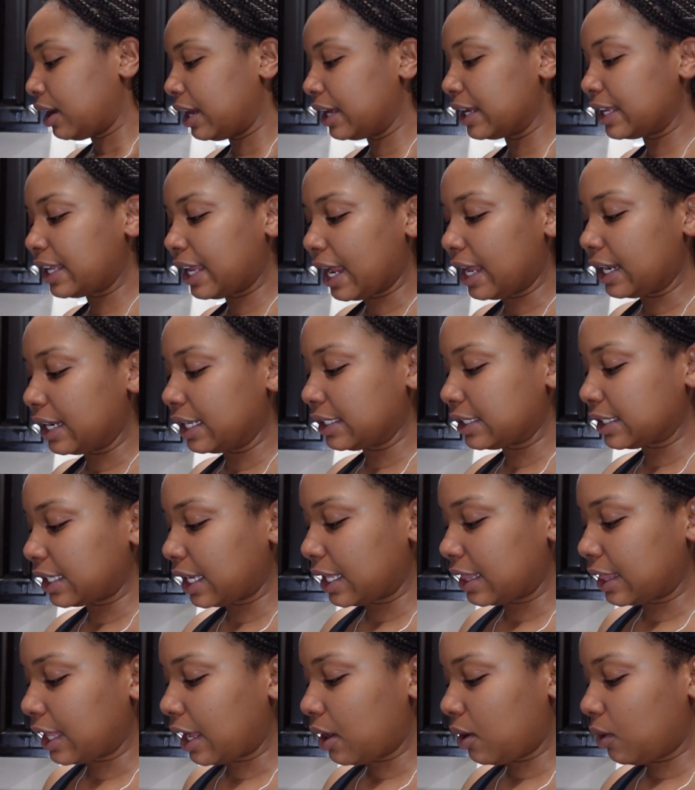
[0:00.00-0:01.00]
again, it's
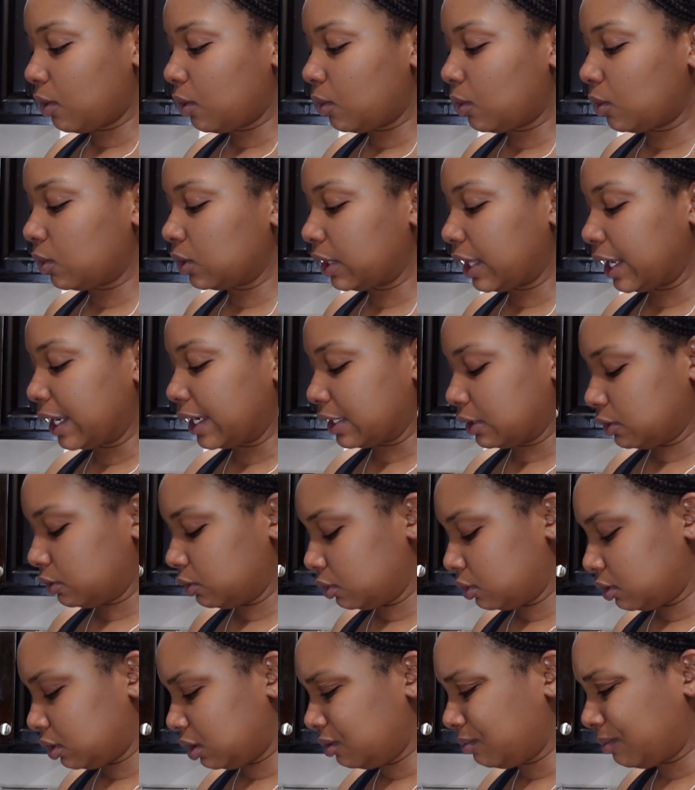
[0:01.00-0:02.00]
like that whole like,
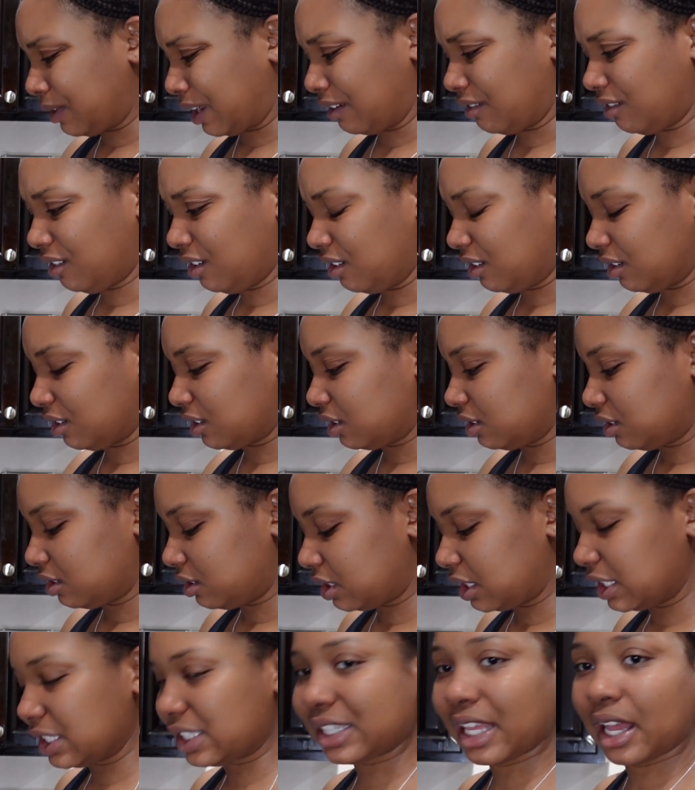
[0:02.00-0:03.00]
oh my God,
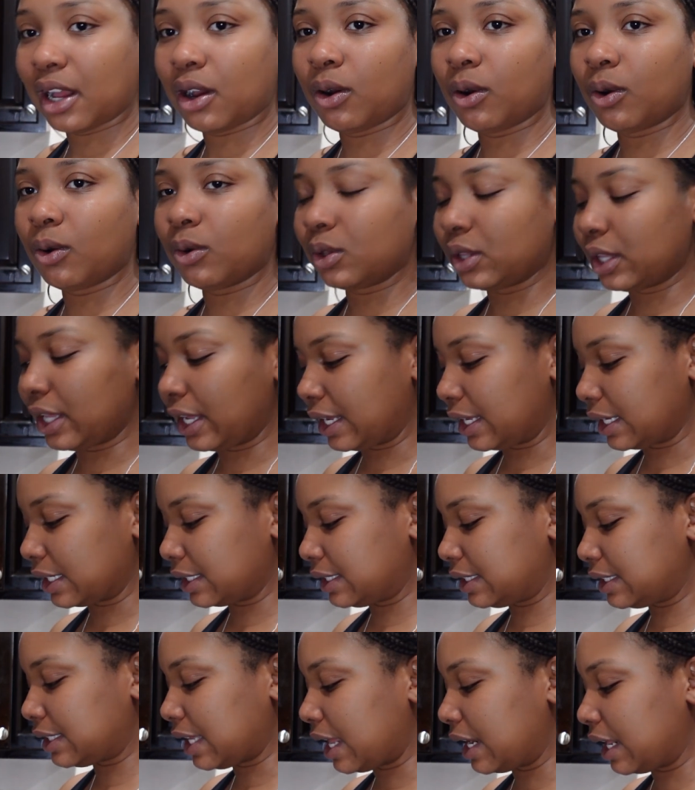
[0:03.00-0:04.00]
it's that whole like
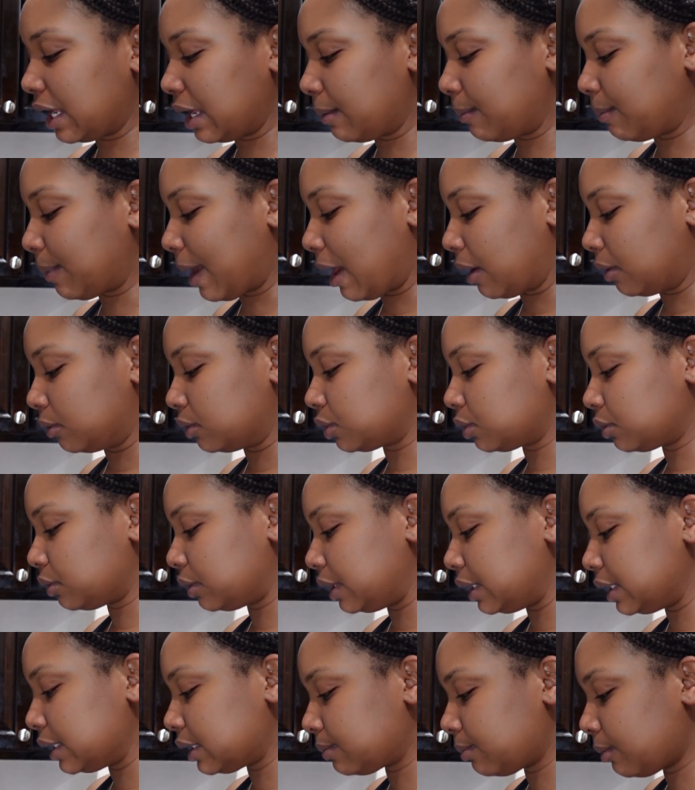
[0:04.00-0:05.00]
setting
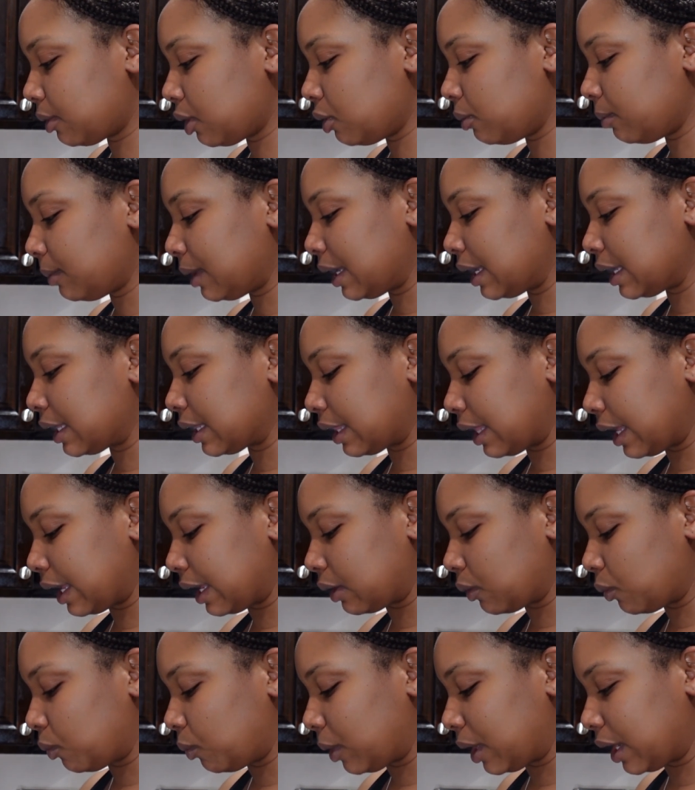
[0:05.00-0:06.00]
boundaries moment,
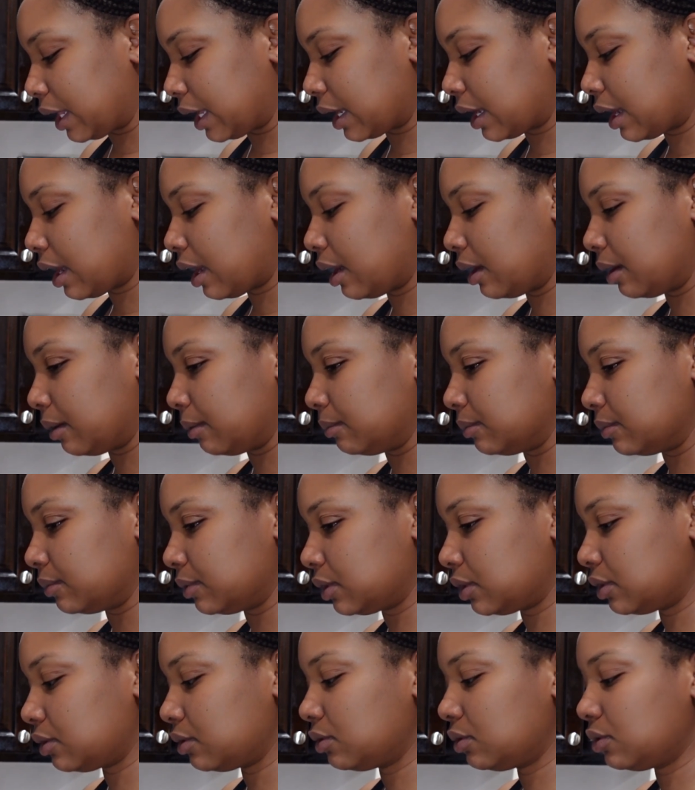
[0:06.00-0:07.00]
like when it
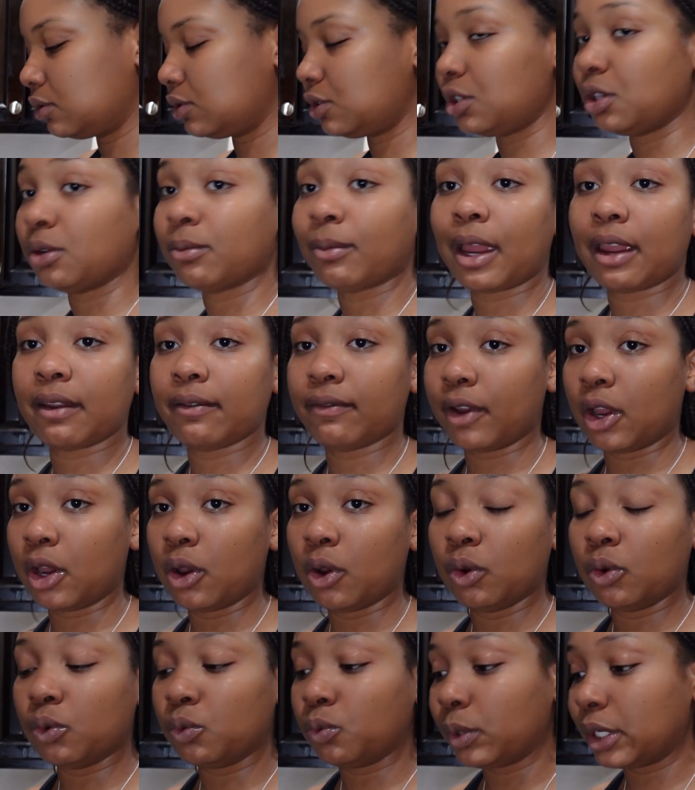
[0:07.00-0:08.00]
comes to my
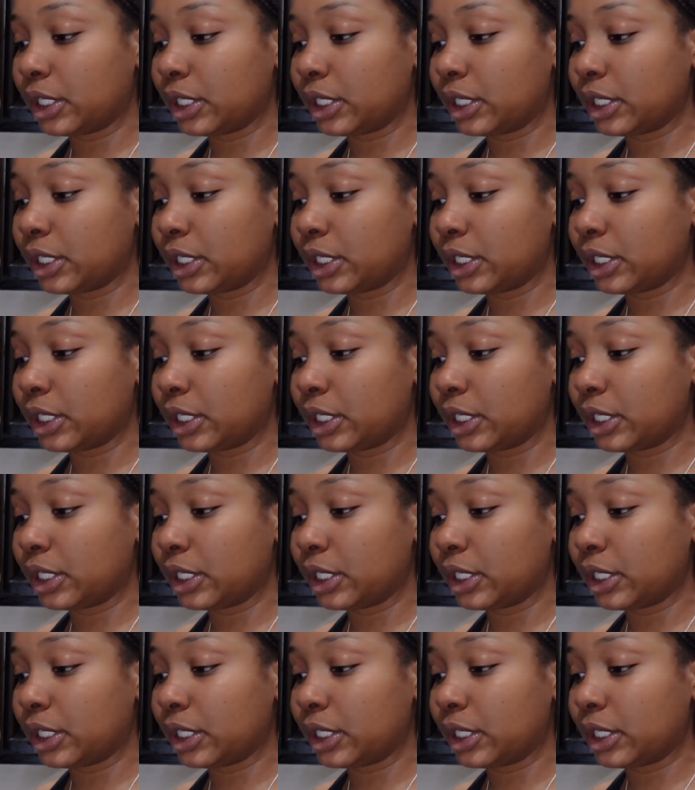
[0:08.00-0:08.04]
phone,